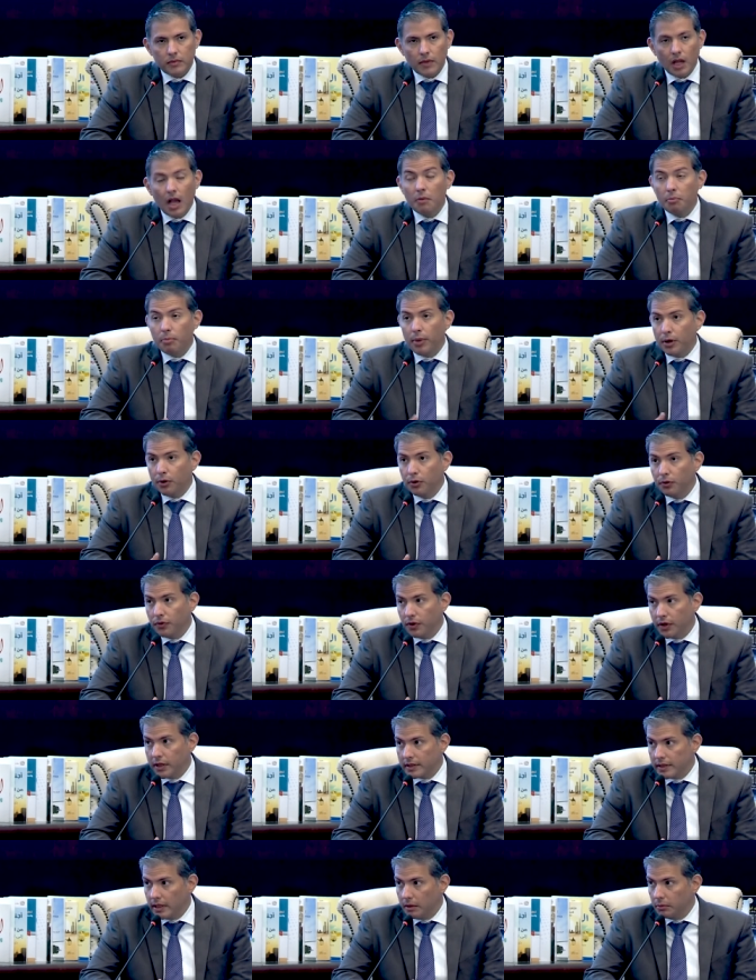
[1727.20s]
and Peru, for
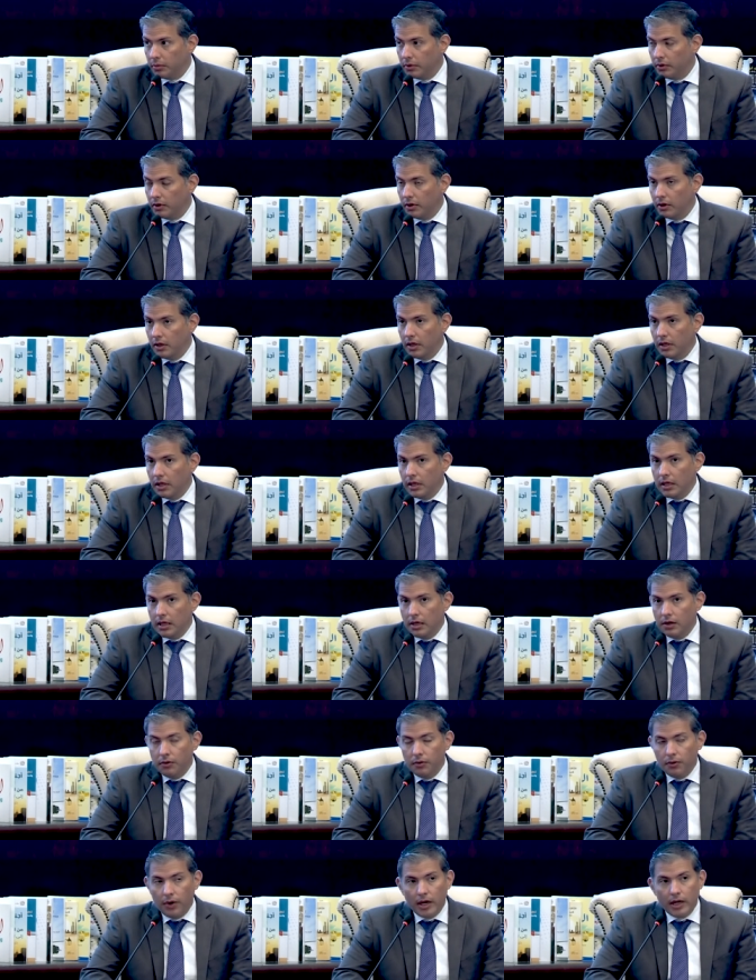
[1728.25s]
example.
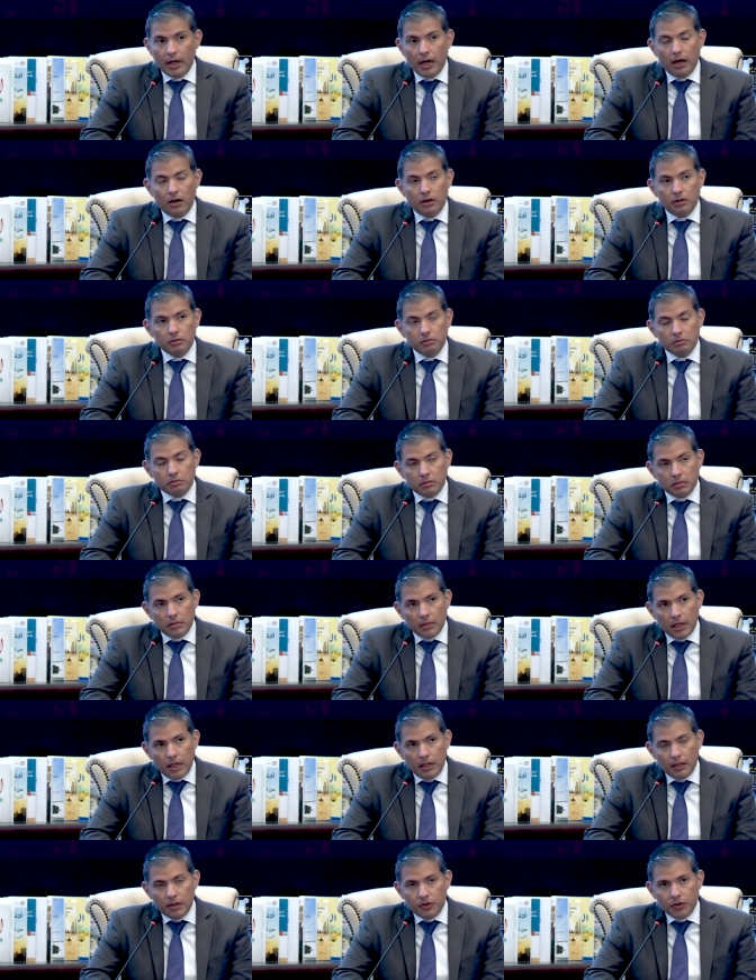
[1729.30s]
Right now,
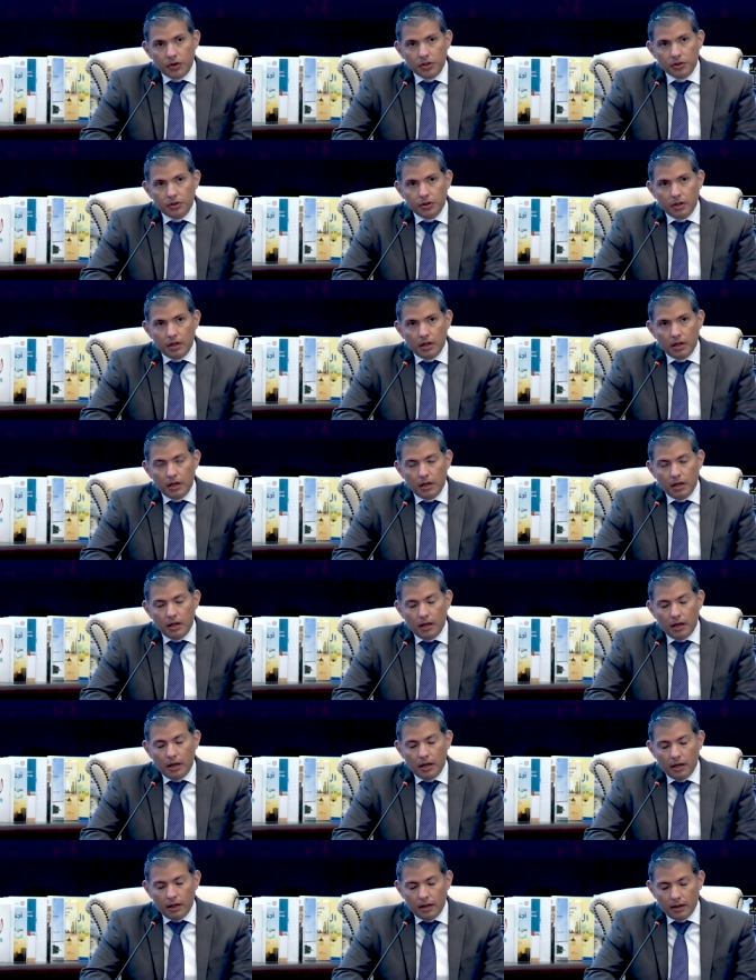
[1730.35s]
in the region, uh,
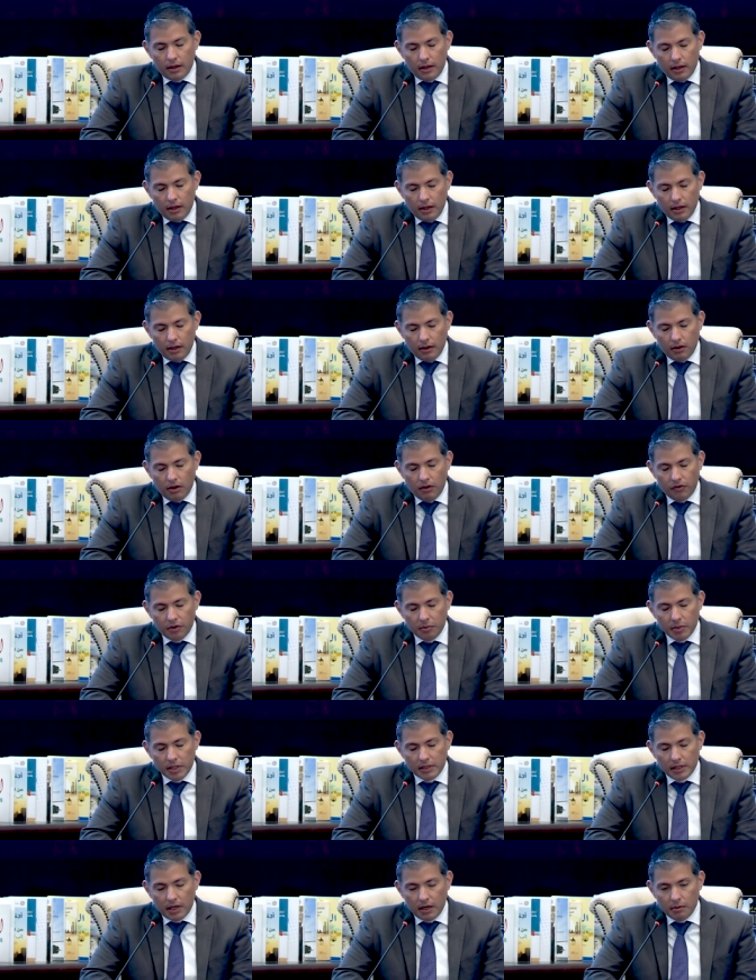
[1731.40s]
the
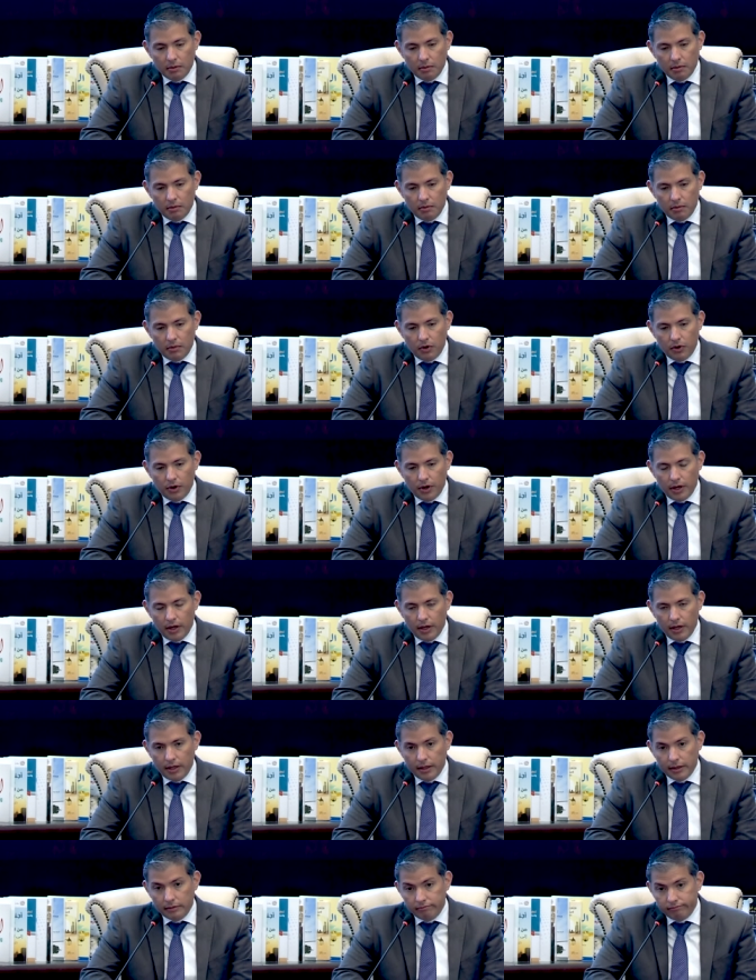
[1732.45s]
governments are more
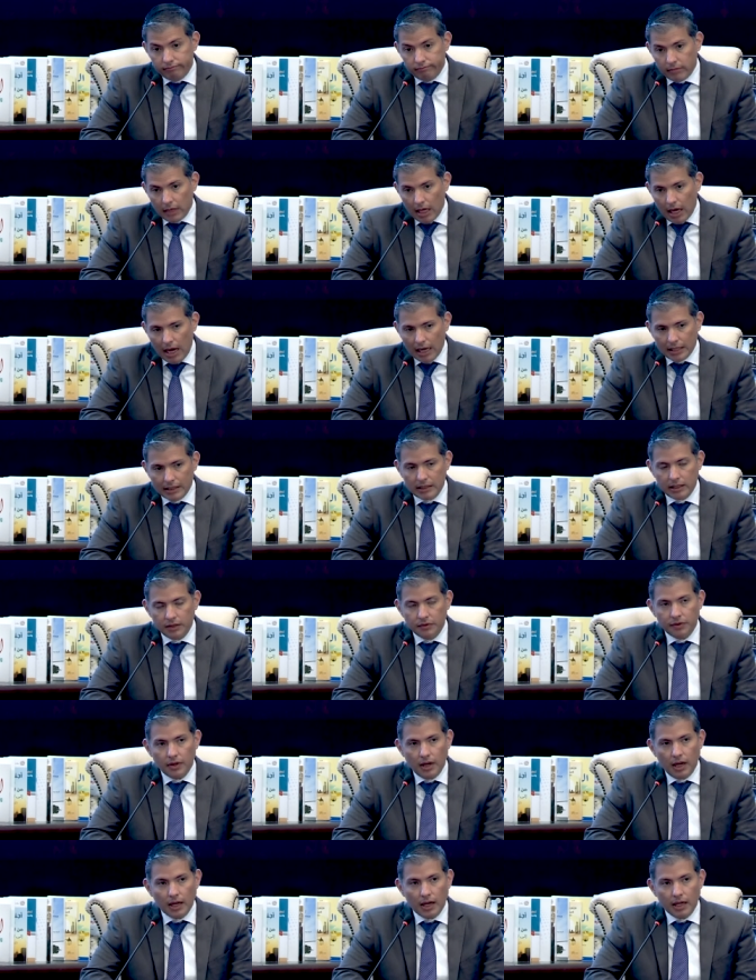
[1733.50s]
uh, active
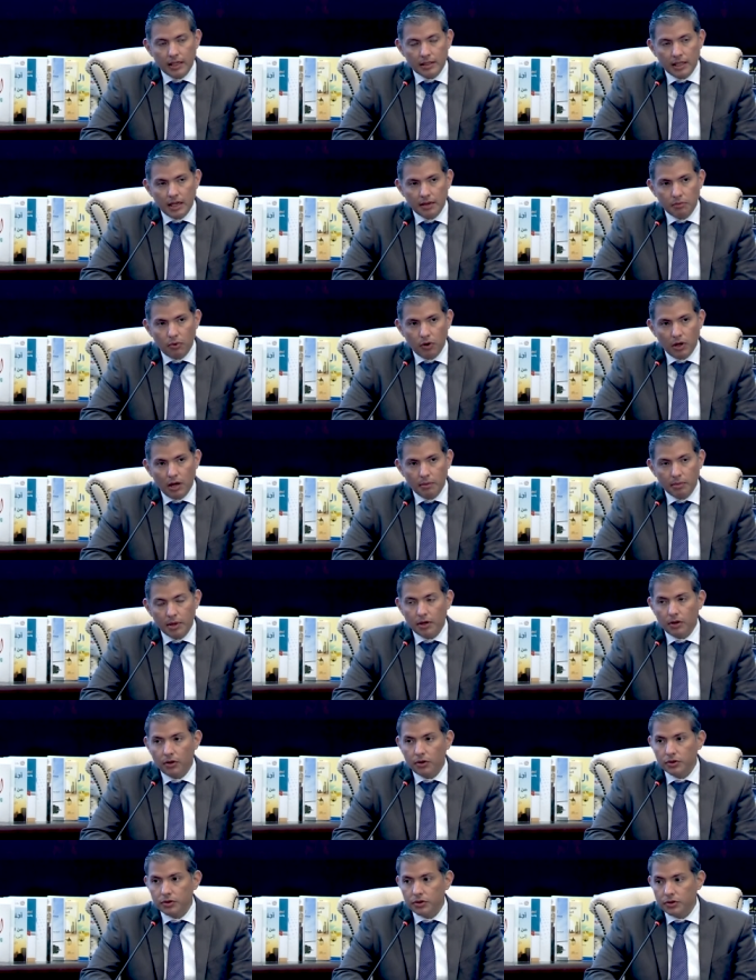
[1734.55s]
against Hezbollah
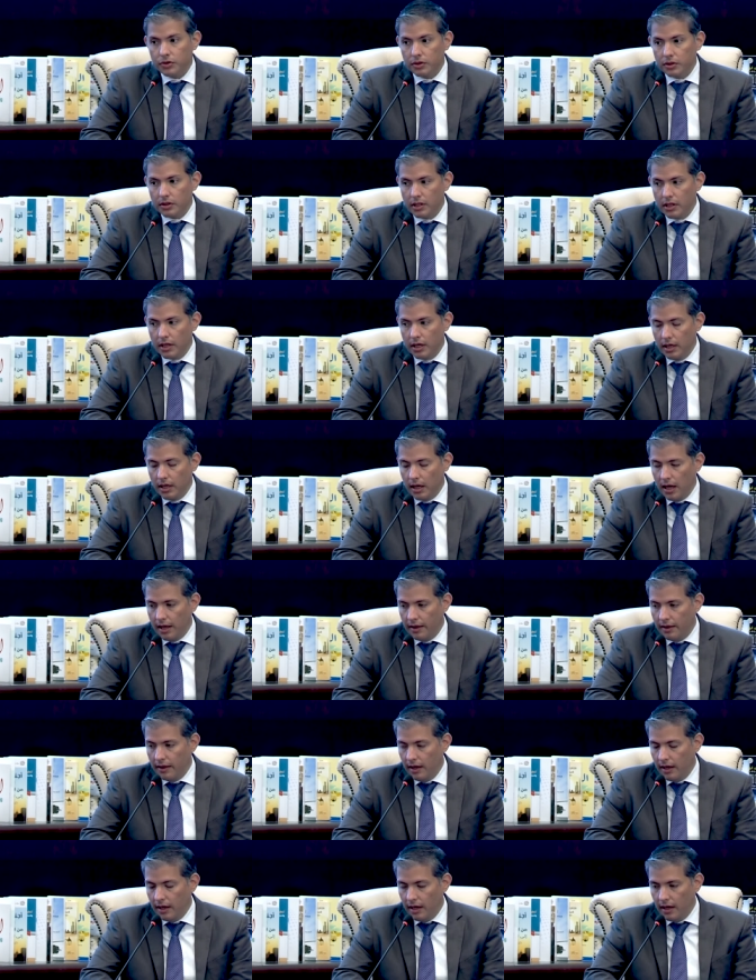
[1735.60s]
because the, at,
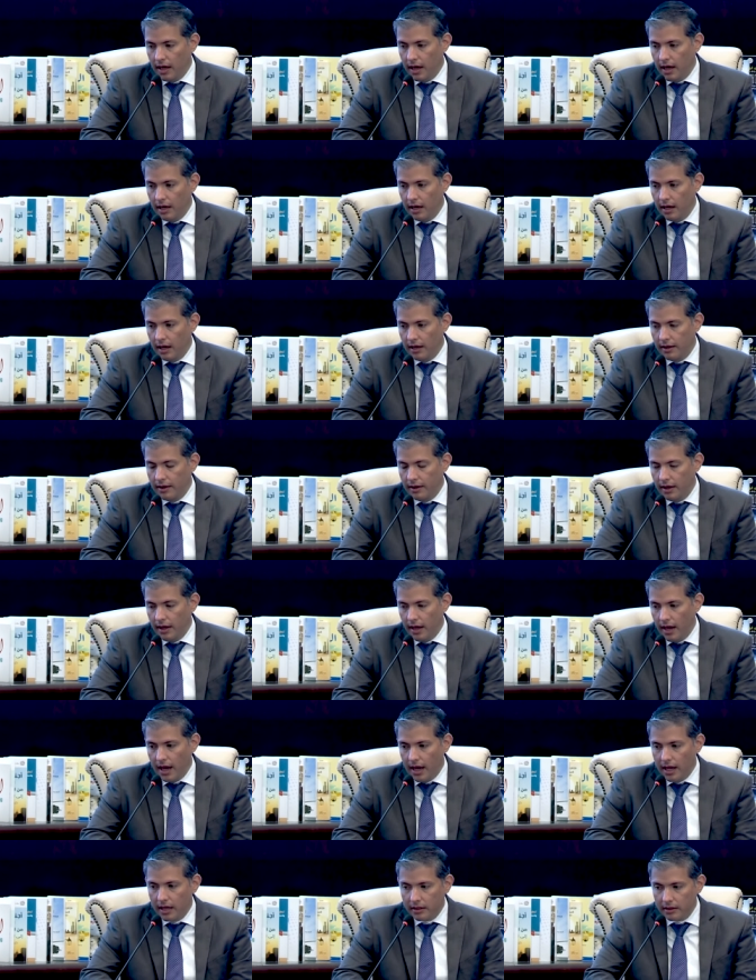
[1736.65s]
the, at the
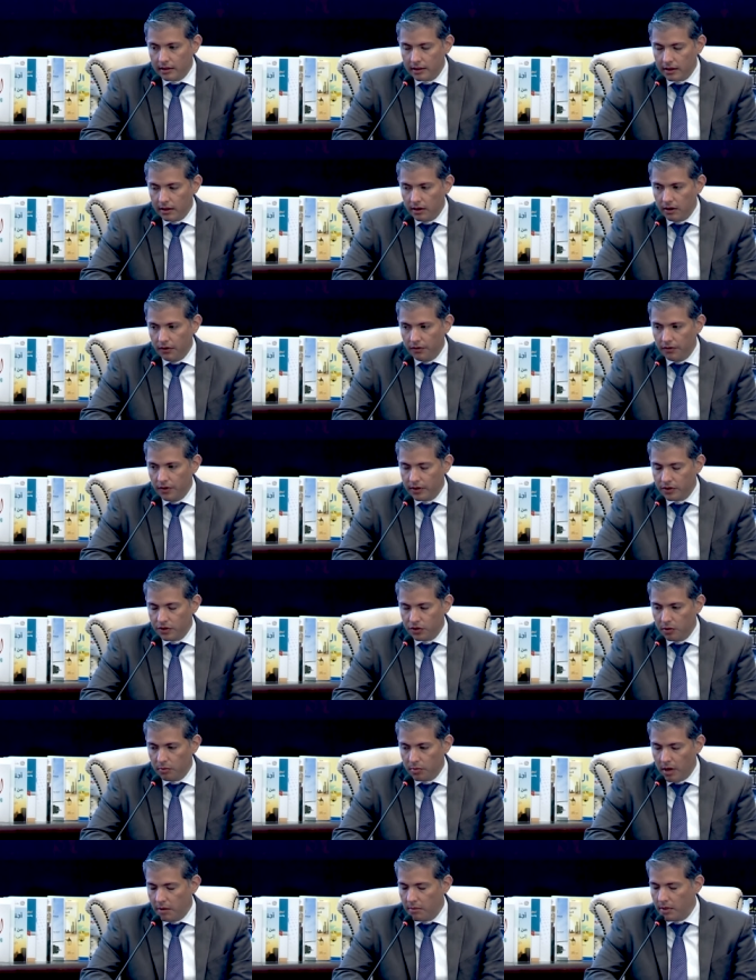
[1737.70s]
end of the
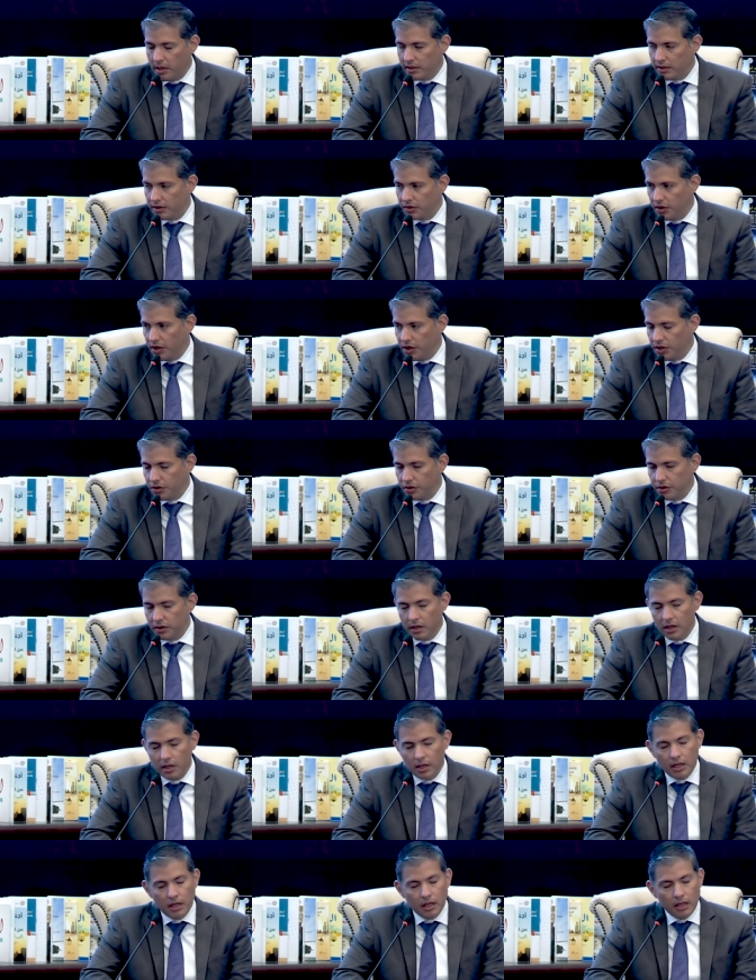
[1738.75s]
Trump administration,
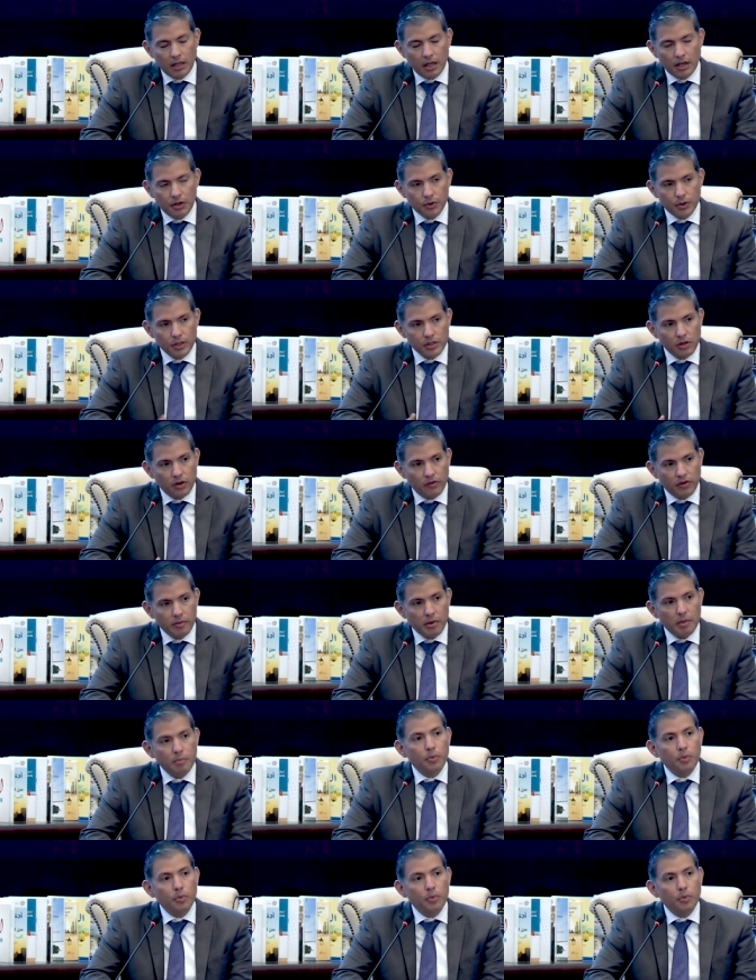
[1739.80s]
the US government